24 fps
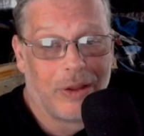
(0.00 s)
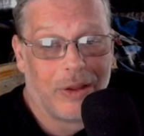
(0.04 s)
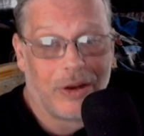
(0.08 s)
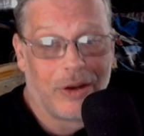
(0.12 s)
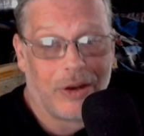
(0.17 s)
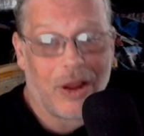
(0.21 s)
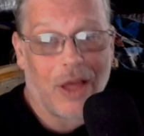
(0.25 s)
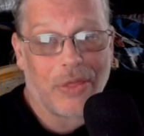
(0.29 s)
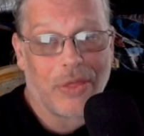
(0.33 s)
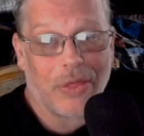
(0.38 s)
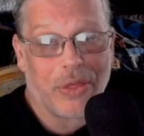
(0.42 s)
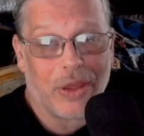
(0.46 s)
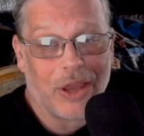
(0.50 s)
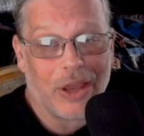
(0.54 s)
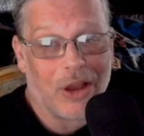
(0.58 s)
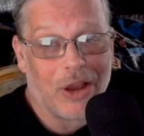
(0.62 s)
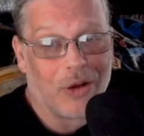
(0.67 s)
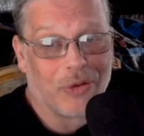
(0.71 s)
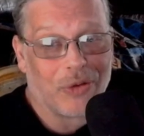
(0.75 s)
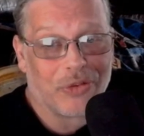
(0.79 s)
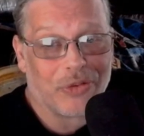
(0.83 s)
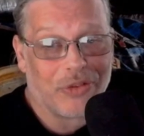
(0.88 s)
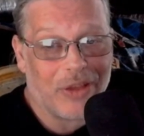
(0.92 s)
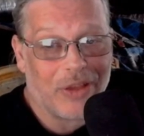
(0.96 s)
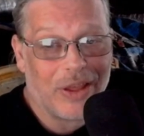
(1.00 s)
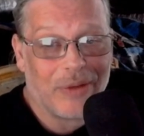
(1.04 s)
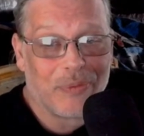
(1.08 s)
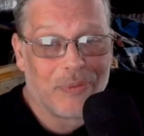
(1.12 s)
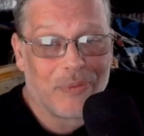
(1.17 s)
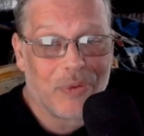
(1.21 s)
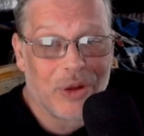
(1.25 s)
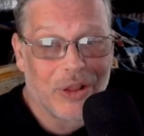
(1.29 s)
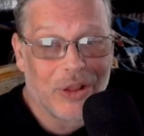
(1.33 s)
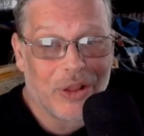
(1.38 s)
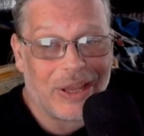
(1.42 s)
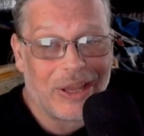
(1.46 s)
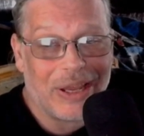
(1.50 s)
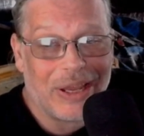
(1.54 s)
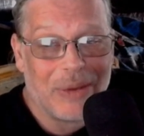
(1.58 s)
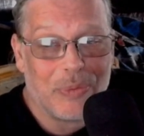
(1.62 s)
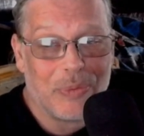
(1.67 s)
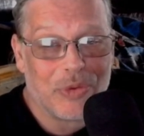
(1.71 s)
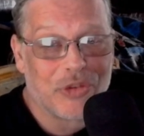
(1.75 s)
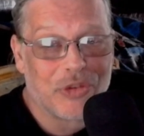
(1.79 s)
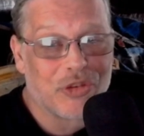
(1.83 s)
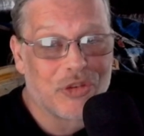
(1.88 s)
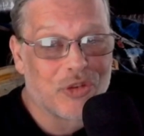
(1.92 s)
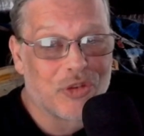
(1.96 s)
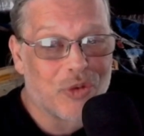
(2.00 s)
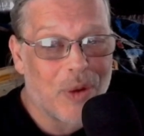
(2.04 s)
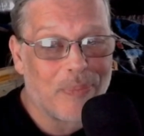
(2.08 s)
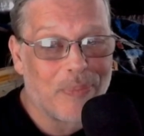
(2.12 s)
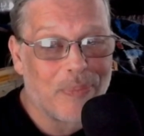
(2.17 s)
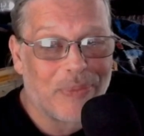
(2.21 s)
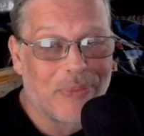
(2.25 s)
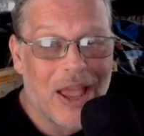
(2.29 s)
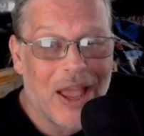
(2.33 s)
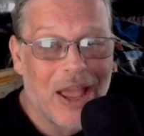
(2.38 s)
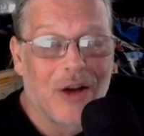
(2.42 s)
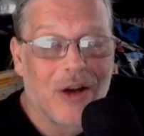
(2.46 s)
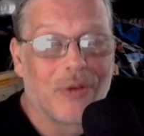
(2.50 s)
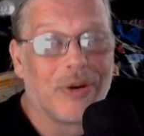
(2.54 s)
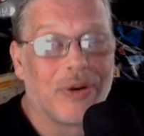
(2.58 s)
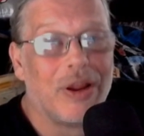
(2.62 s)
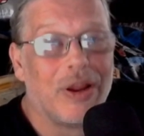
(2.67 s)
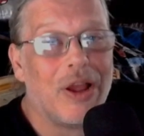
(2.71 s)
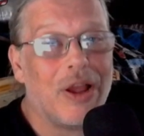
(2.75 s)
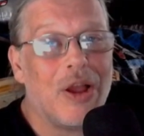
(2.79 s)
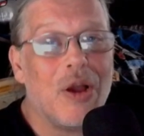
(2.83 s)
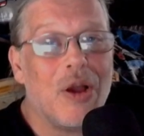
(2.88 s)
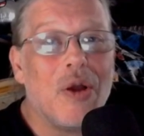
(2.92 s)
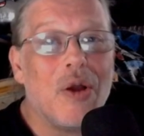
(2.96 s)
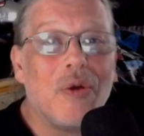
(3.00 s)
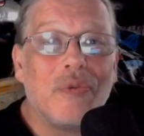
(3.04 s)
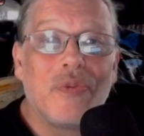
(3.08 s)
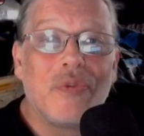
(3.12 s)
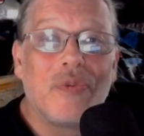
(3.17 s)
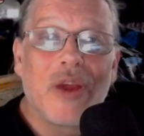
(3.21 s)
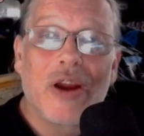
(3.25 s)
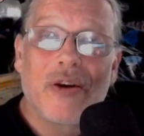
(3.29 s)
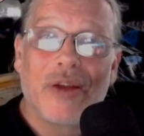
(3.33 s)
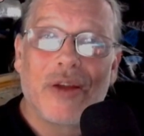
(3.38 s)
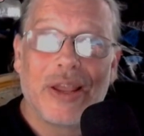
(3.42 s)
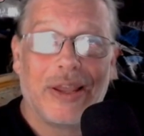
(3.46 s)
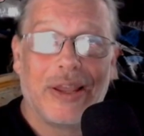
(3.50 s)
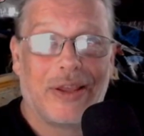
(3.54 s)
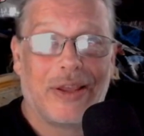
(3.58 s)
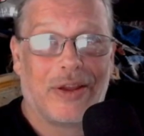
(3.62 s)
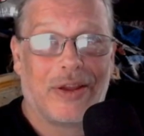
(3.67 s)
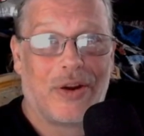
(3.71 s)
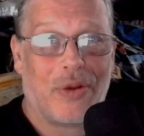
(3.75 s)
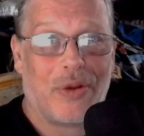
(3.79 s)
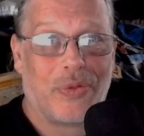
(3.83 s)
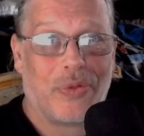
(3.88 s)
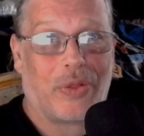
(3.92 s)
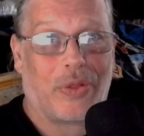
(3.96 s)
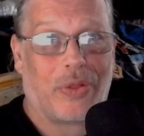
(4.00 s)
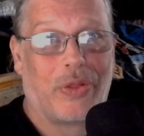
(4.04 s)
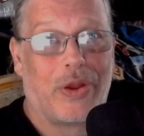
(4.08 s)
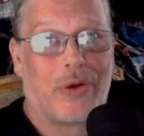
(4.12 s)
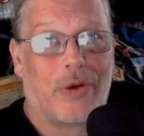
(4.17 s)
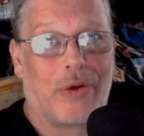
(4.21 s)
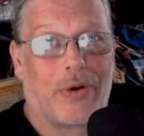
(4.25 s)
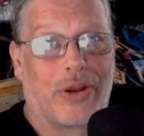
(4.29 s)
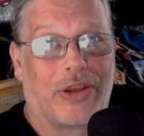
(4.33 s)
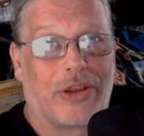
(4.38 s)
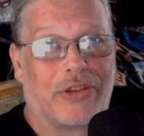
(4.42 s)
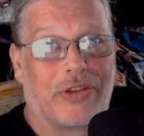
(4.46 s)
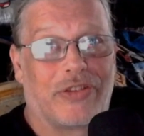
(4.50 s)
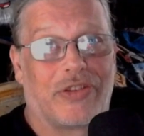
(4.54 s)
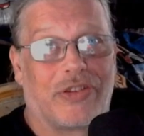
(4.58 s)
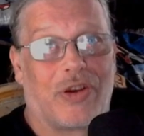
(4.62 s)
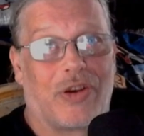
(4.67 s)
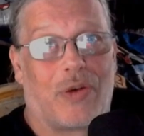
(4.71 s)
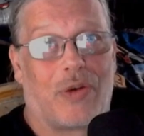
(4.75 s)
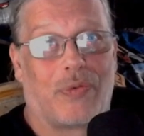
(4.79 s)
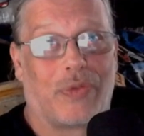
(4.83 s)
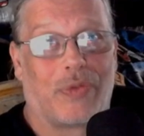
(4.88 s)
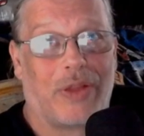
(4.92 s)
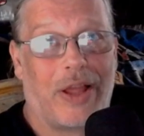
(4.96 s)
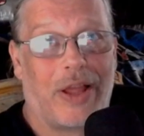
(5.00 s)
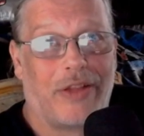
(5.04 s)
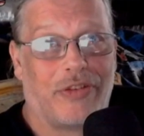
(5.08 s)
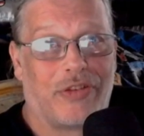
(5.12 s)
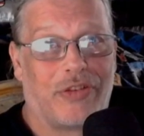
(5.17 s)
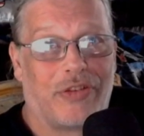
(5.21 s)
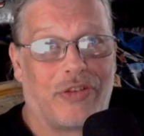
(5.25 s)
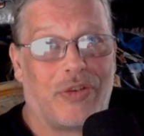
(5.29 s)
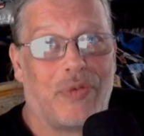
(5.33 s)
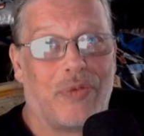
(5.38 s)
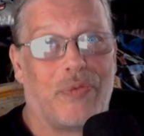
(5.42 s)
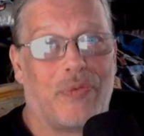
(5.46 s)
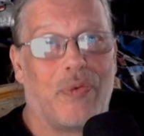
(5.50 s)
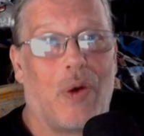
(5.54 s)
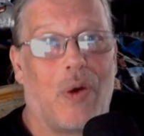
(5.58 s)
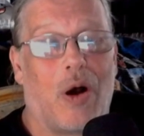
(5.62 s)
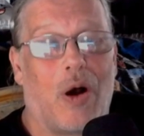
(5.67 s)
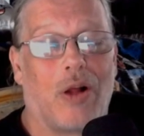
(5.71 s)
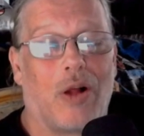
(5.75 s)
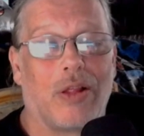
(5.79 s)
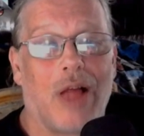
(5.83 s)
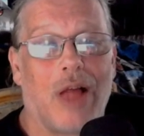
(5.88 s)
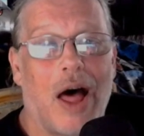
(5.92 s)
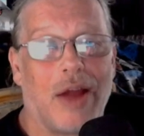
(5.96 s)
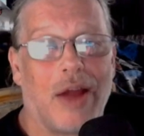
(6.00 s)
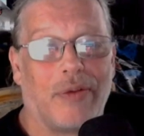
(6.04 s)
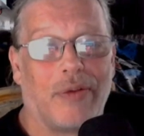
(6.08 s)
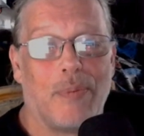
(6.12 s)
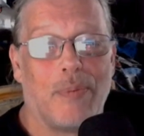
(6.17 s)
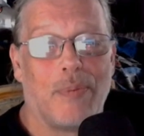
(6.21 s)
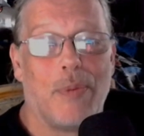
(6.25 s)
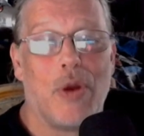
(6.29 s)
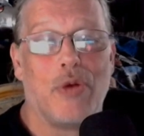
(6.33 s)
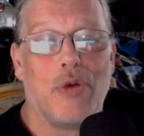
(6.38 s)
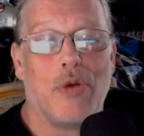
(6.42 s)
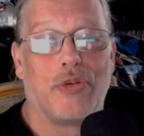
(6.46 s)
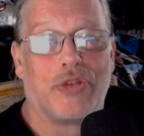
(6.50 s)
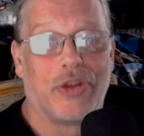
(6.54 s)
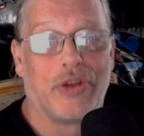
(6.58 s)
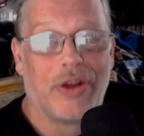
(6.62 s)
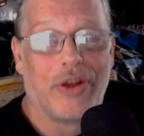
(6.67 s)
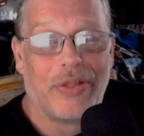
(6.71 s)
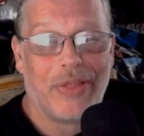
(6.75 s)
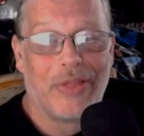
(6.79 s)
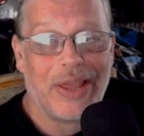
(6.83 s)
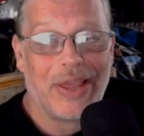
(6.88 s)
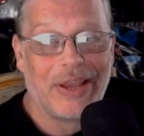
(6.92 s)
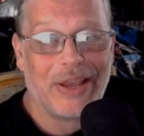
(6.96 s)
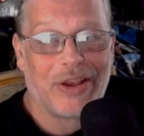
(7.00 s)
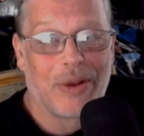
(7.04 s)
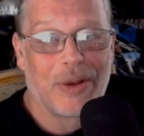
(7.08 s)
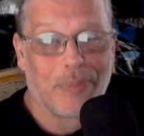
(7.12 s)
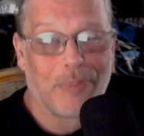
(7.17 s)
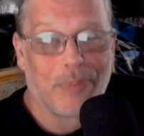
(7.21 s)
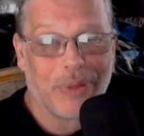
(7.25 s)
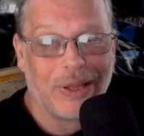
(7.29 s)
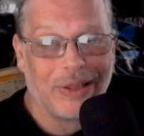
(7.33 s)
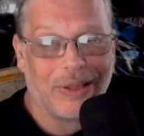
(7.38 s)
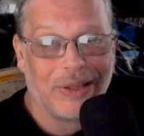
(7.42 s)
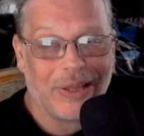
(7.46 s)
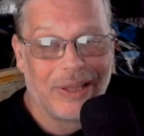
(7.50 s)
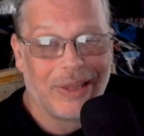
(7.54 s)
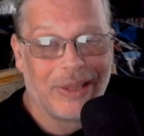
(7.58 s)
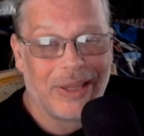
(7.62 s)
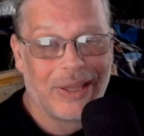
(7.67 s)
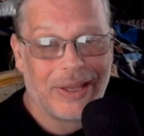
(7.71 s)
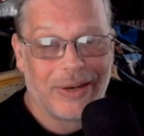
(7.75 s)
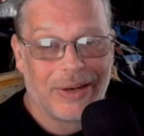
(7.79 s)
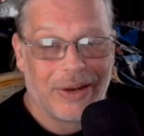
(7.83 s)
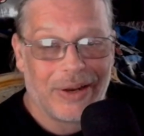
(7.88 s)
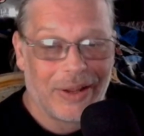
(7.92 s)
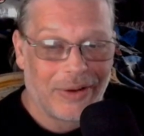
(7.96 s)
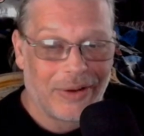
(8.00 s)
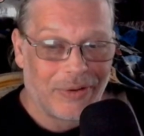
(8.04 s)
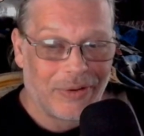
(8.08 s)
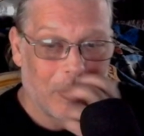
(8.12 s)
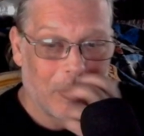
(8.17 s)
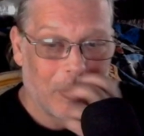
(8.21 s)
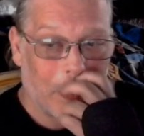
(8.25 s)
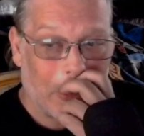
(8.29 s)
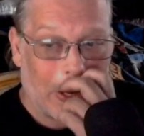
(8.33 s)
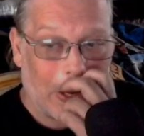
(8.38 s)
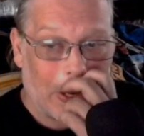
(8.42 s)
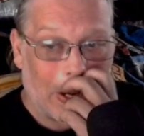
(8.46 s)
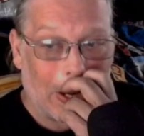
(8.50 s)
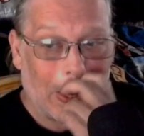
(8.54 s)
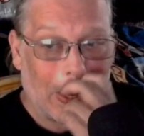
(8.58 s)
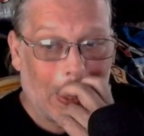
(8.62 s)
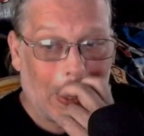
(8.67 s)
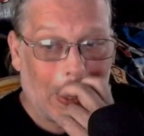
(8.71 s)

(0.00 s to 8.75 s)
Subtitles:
nothing else. And really, it was stripped down very, the lyric itself lends to a lot of emotion, and they completely lean into it.